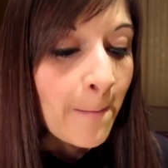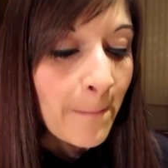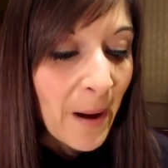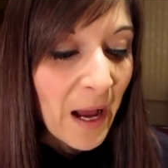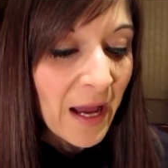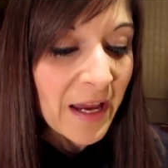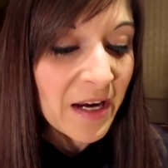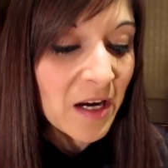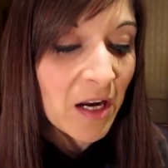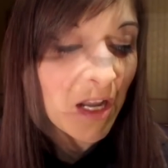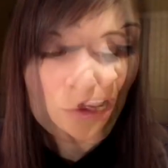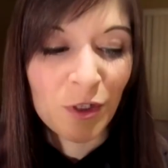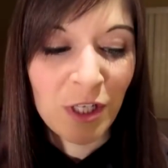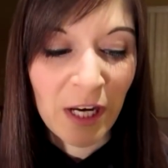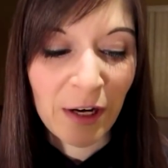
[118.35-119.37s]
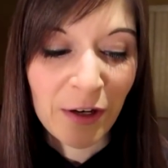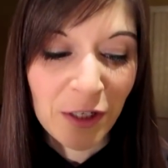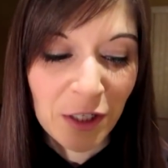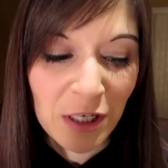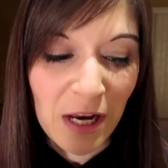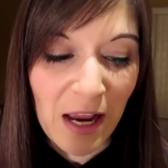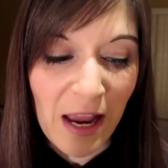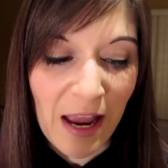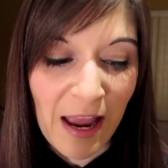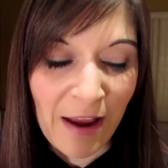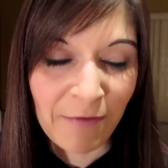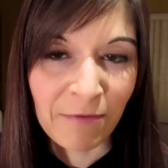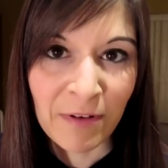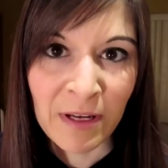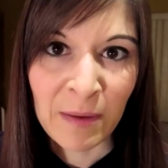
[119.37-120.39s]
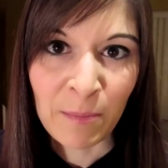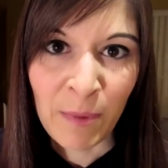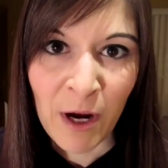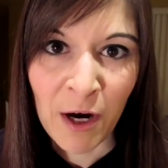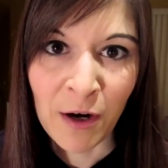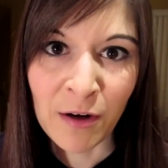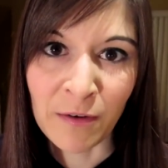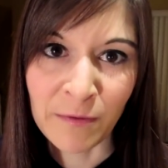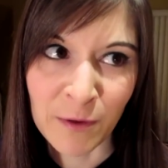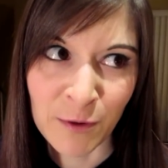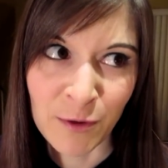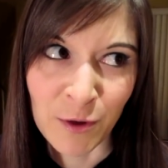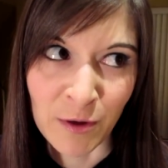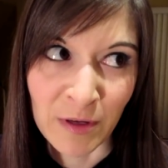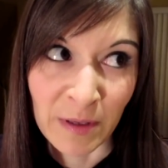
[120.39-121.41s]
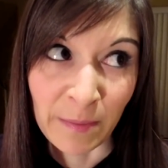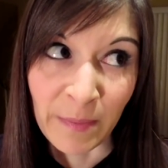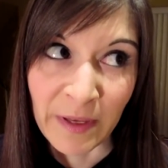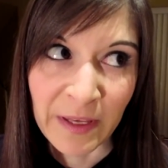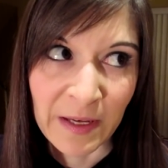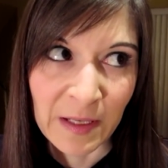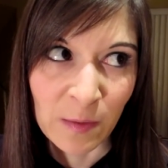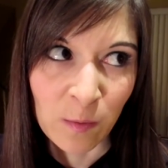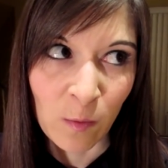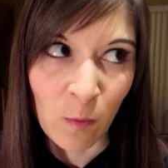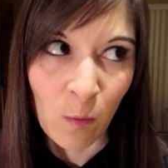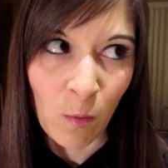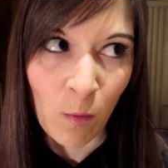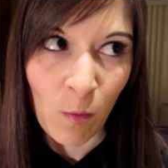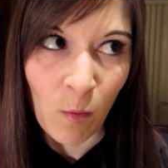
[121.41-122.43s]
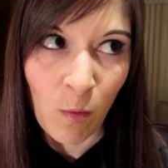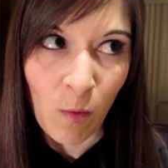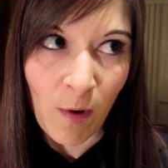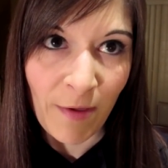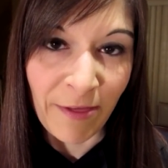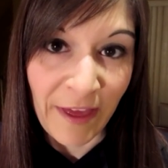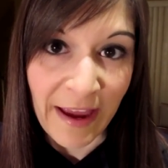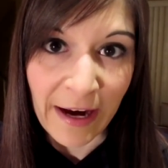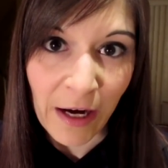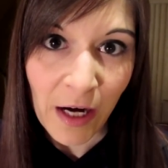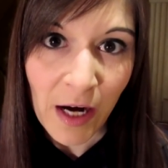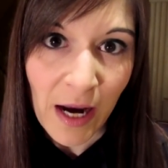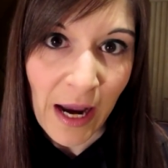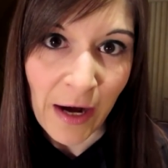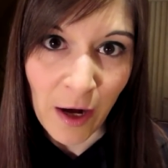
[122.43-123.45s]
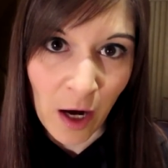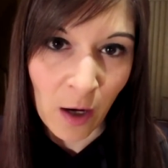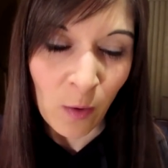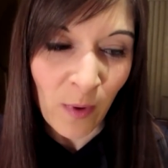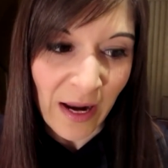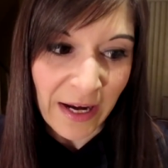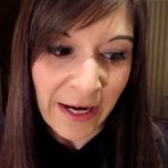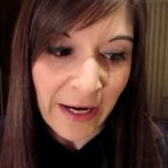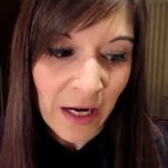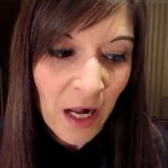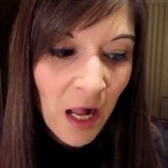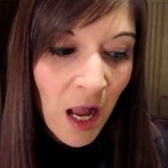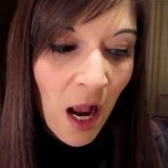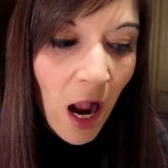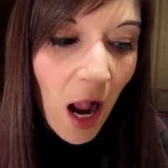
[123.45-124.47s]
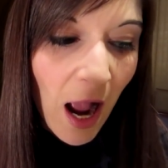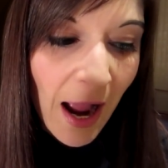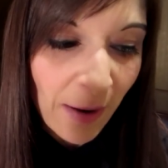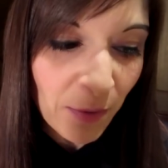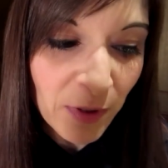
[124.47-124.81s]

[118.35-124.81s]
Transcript: But cherish every part of your journey because there at our wedding, I